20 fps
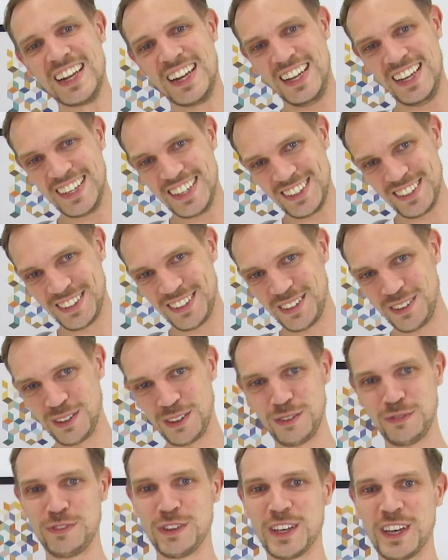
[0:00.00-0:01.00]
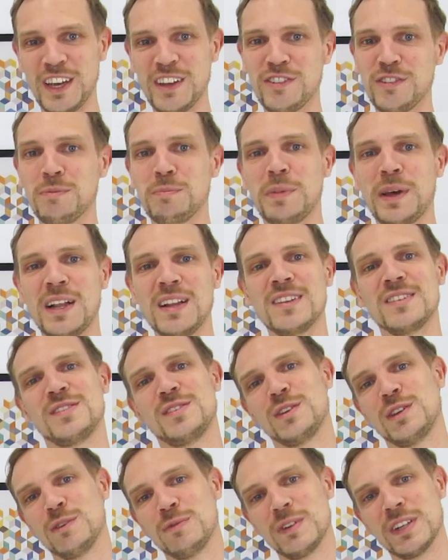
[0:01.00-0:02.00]
click on the notification bell
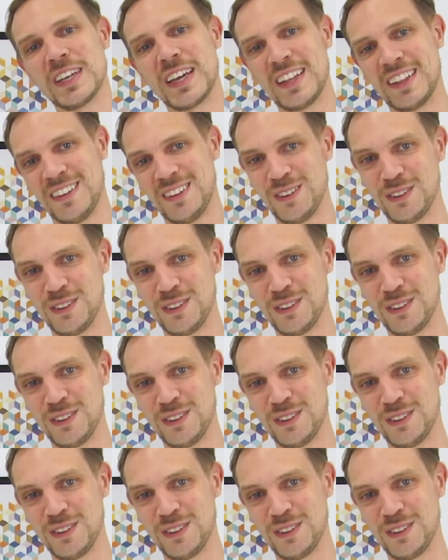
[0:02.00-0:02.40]
so you will get